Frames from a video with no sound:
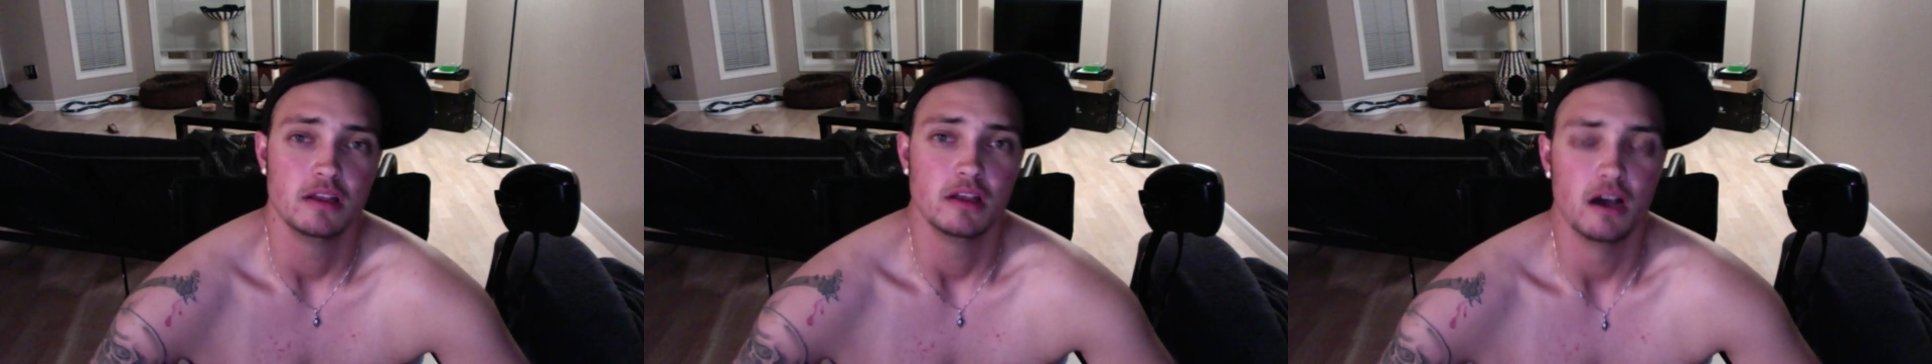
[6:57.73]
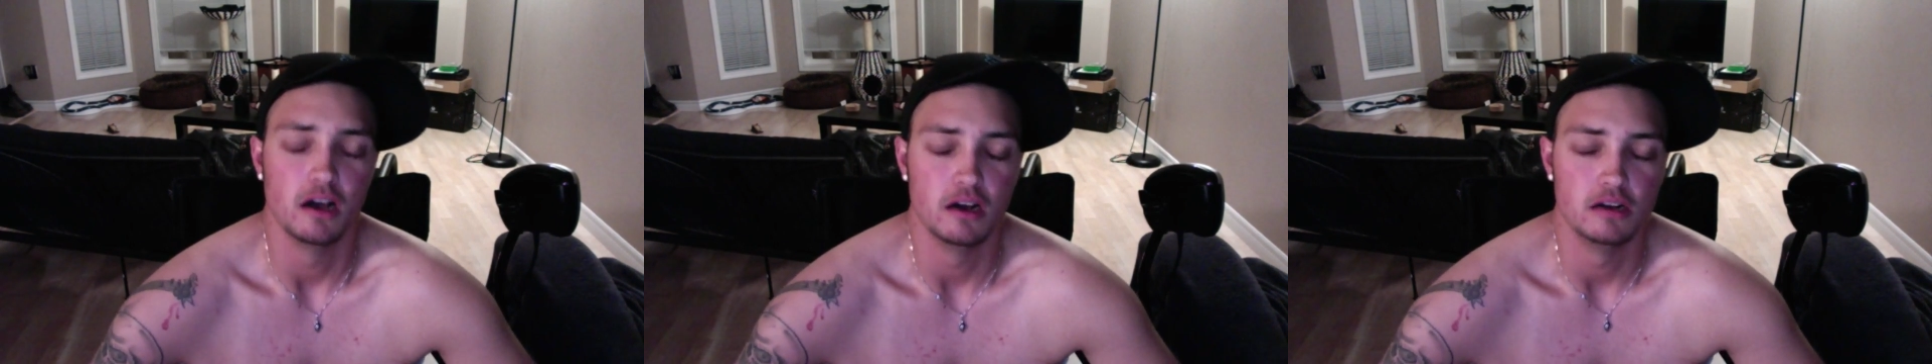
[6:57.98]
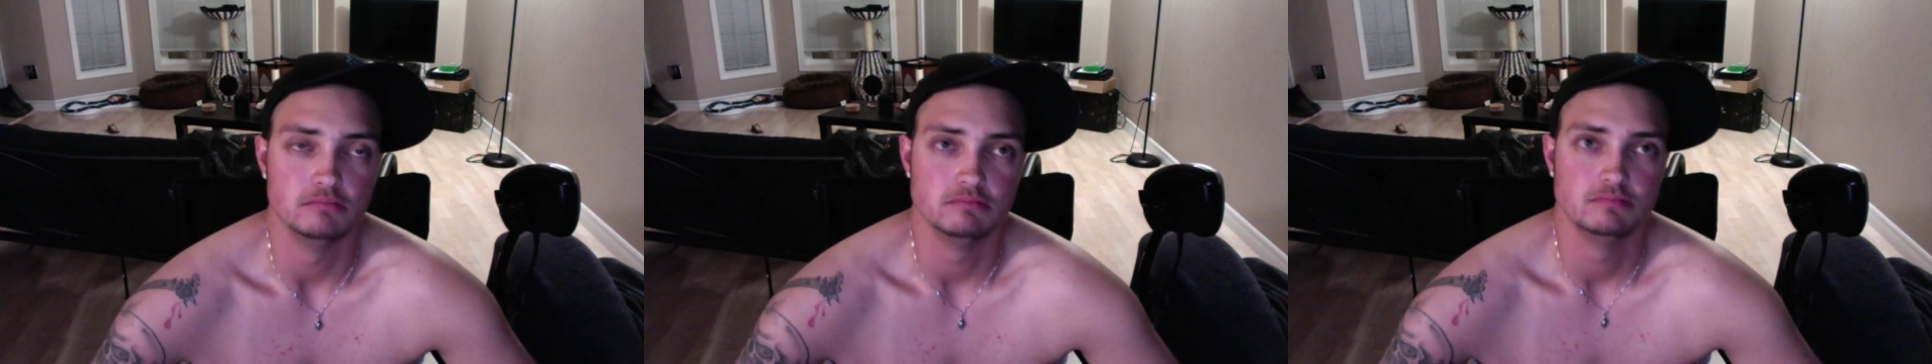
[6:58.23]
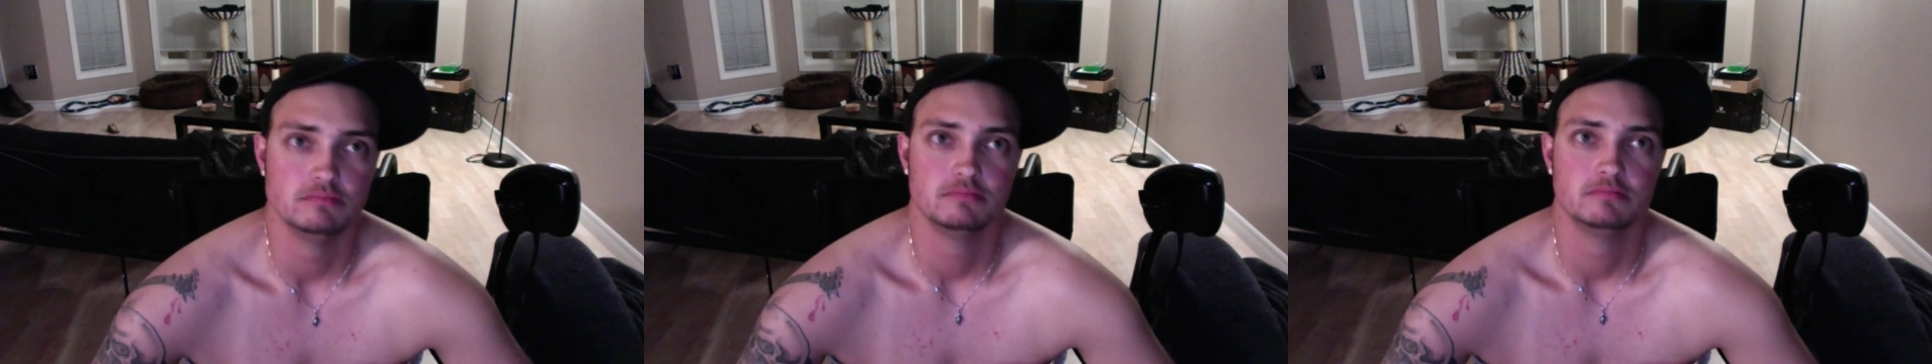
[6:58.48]

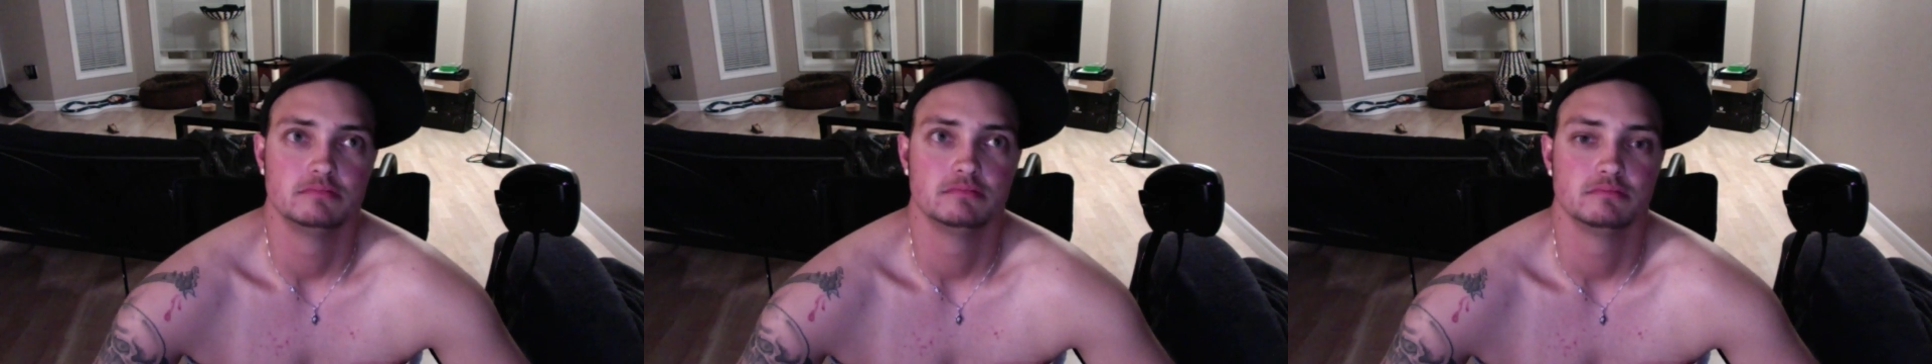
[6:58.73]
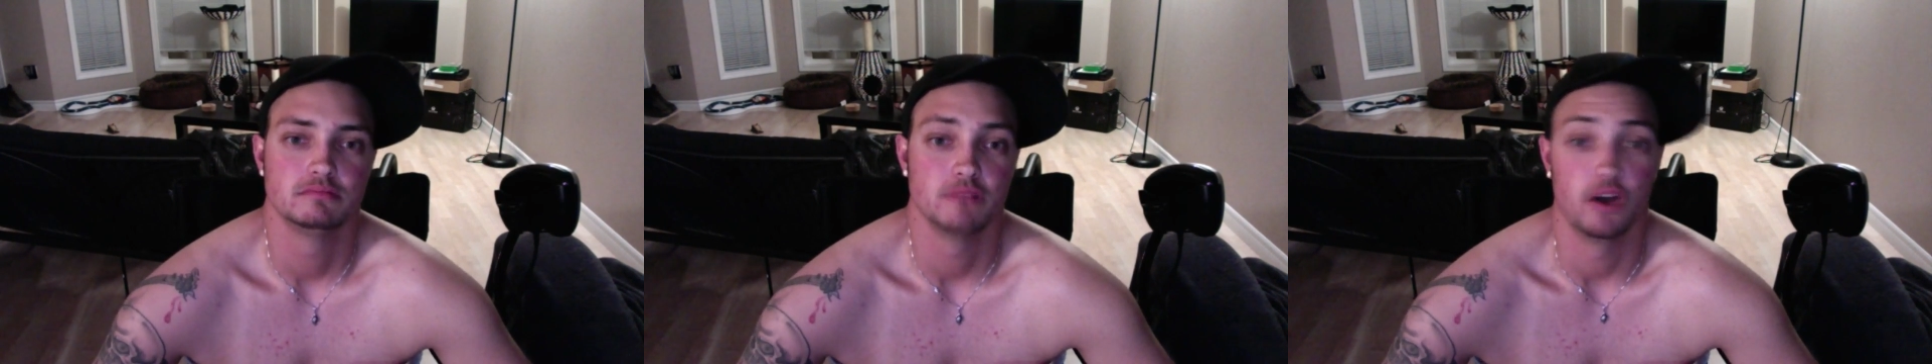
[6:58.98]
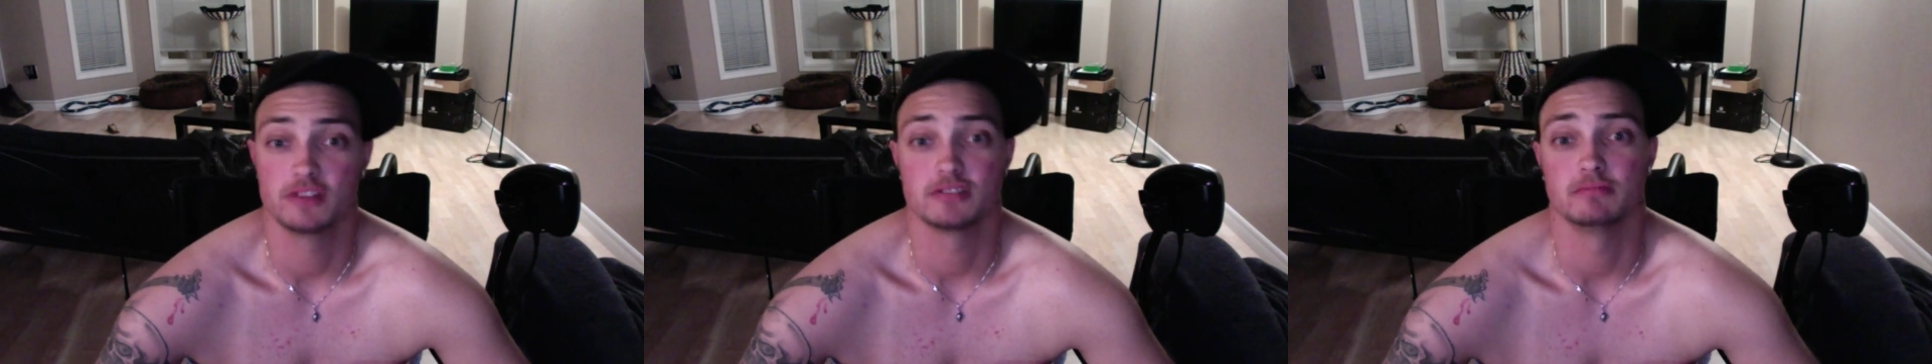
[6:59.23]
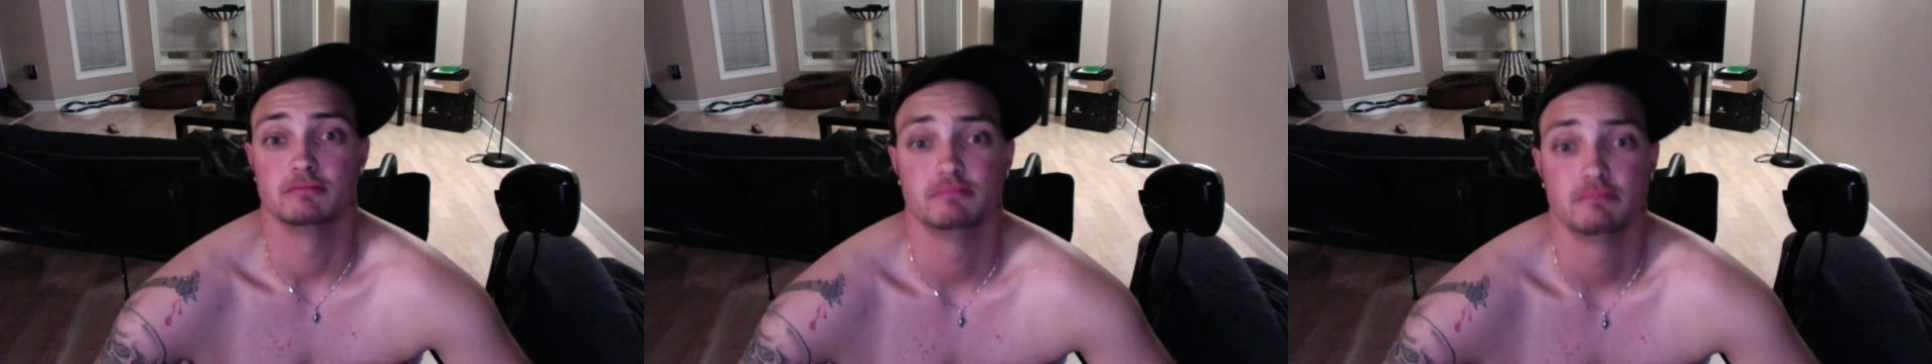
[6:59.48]
Awesome.
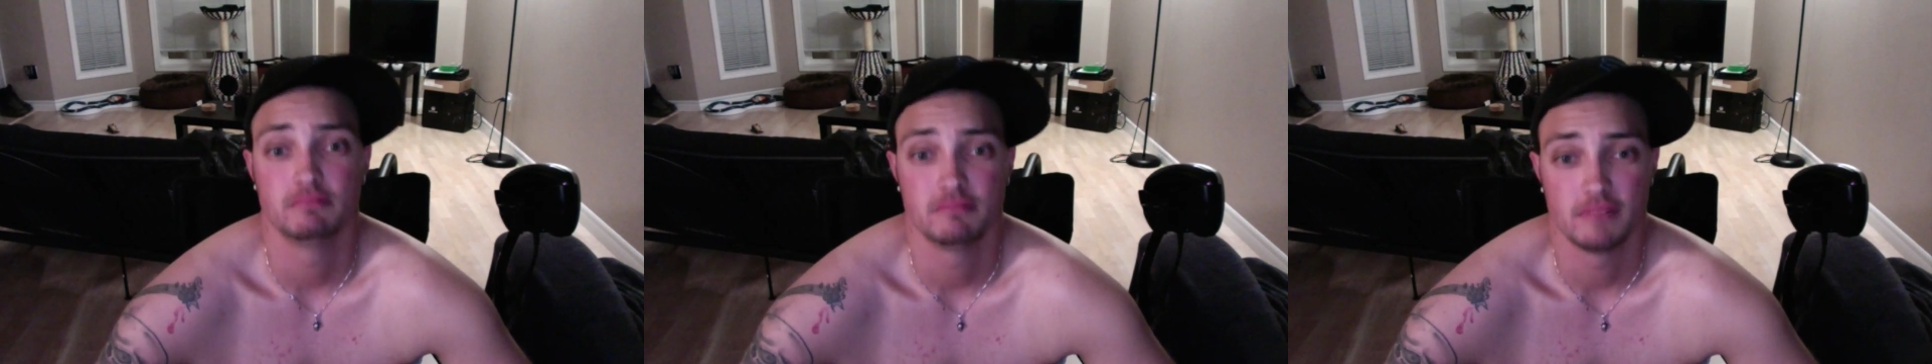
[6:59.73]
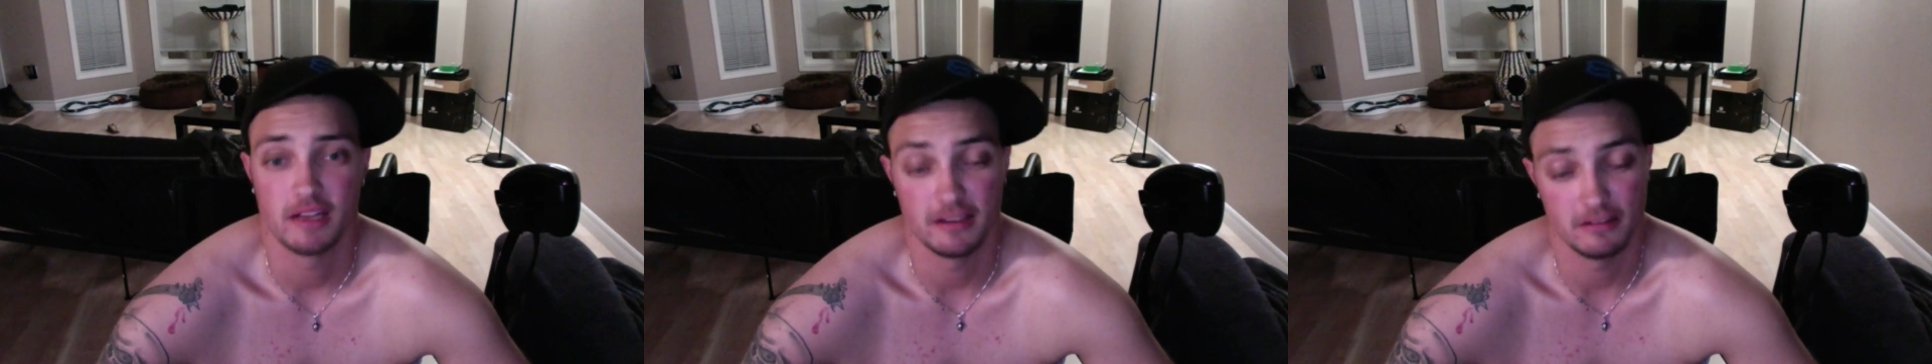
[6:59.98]
I